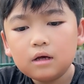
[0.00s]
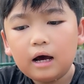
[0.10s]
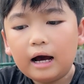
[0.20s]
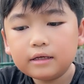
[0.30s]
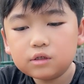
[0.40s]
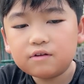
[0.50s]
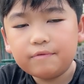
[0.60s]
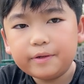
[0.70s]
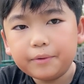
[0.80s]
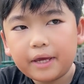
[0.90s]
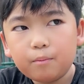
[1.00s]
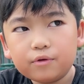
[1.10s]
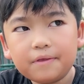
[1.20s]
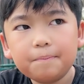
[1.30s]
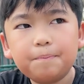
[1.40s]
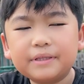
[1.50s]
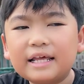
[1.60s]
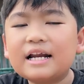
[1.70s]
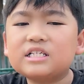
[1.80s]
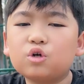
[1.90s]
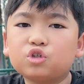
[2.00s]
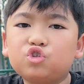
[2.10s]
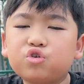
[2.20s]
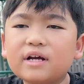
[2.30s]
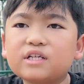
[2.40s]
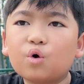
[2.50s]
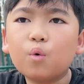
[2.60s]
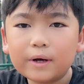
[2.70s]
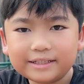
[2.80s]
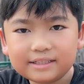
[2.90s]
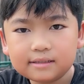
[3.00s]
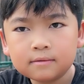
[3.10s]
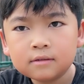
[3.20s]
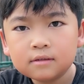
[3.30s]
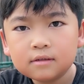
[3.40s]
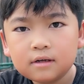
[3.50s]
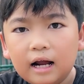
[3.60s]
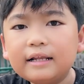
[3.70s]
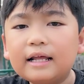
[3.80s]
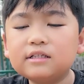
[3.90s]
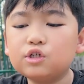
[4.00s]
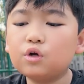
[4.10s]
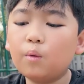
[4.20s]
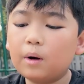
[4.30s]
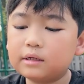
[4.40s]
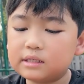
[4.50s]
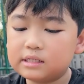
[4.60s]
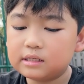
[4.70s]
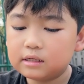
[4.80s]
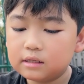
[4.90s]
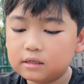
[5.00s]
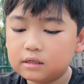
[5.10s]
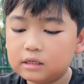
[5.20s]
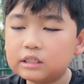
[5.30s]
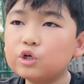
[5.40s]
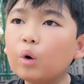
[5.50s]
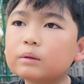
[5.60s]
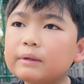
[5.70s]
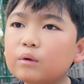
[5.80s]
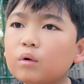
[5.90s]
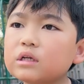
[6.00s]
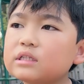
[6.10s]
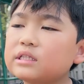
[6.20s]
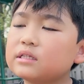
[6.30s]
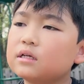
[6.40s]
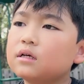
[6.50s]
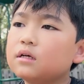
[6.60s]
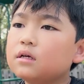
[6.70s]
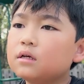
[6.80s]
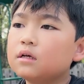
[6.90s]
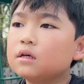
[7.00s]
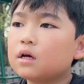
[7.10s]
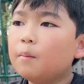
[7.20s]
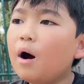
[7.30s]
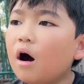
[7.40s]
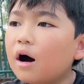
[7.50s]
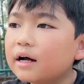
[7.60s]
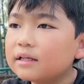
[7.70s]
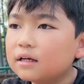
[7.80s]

I used to video game with him, but then I started trying to quit. And then do you know what he told me once? Come on.